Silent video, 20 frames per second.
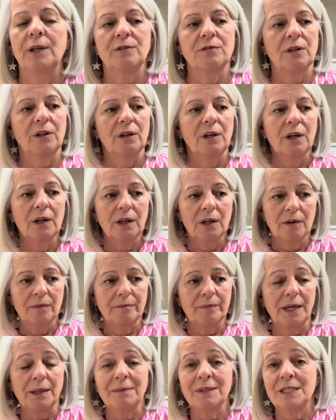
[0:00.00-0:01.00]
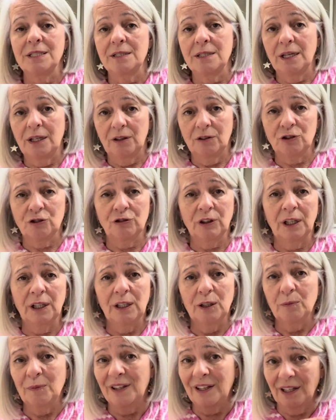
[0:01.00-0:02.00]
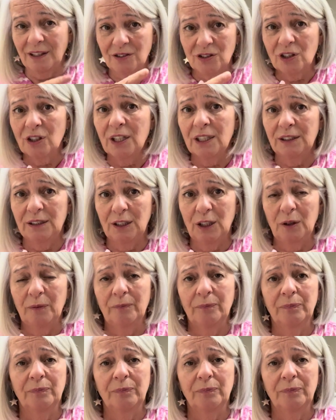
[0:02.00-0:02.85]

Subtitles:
So maybe today you're struggling with anxiety.